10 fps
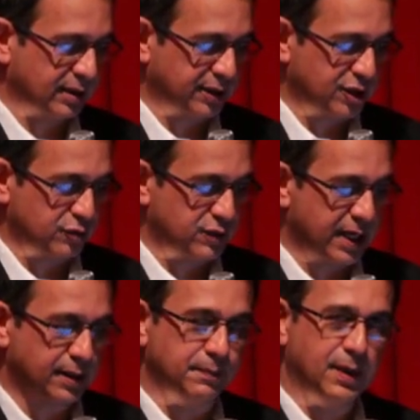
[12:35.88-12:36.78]

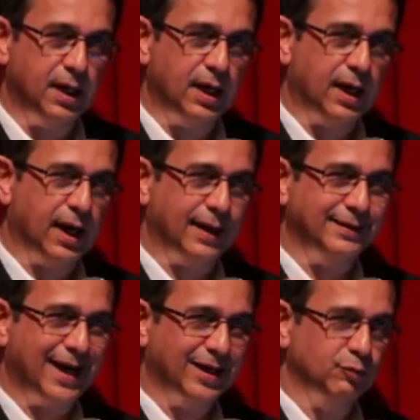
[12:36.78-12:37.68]
duodenum.
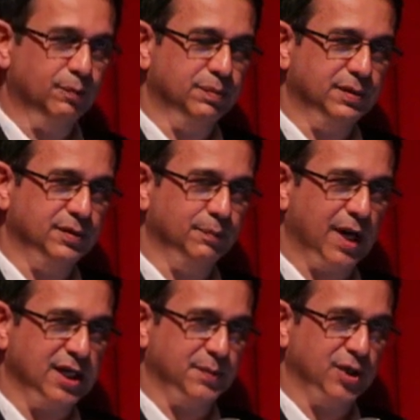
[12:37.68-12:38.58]
And that
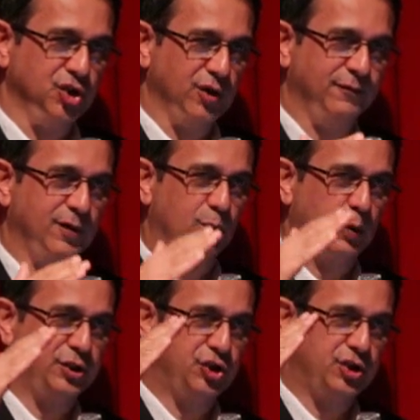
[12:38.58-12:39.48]
plasma shift
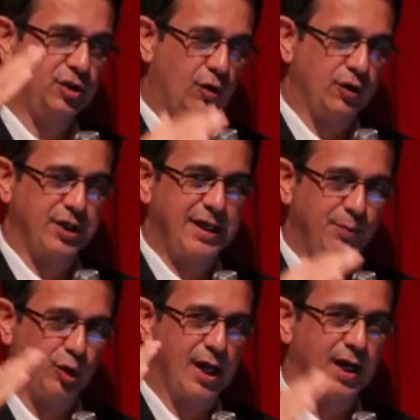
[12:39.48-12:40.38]
will cause a
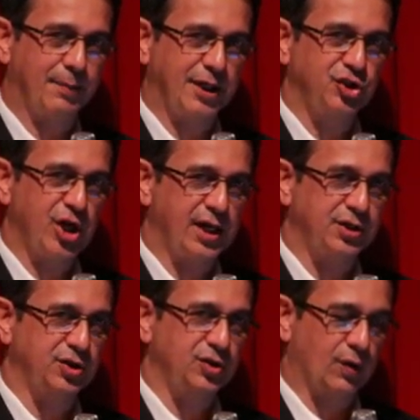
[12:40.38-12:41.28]
hemodynamic
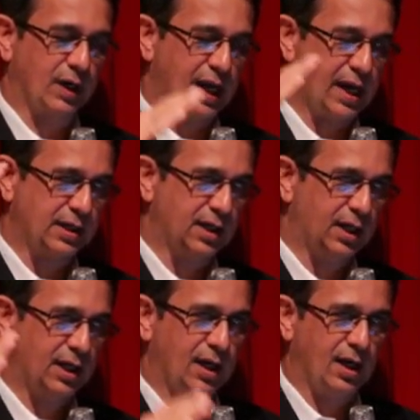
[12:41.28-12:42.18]
change. So again,
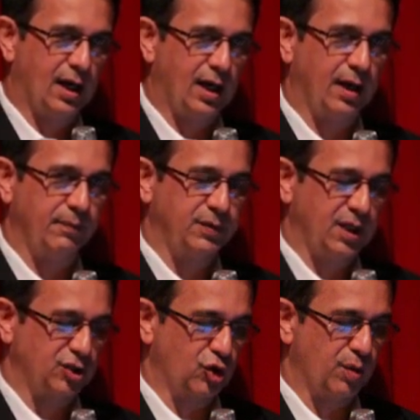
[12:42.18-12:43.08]

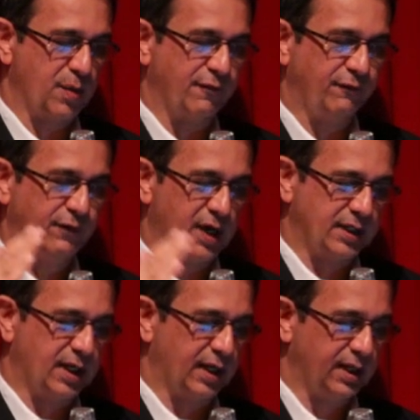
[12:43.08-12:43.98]
there's going to be a
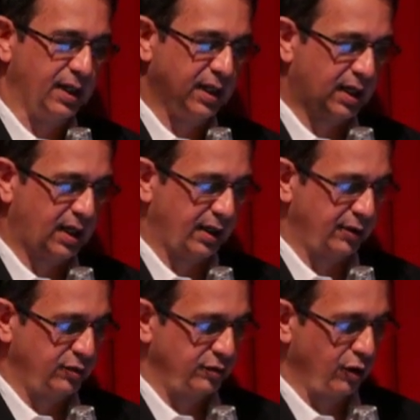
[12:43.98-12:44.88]
further
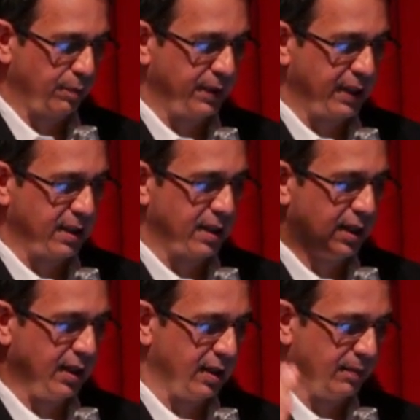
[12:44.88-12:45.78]
drop in
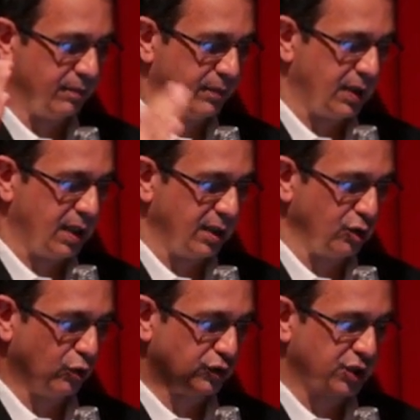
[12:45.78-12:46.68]

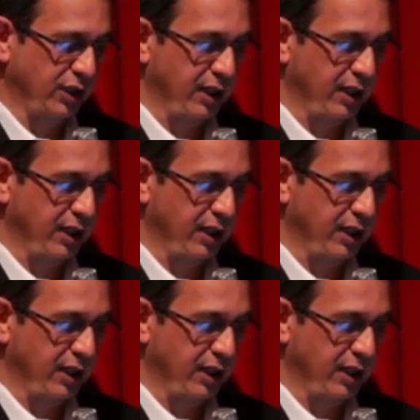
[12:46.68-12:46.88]
your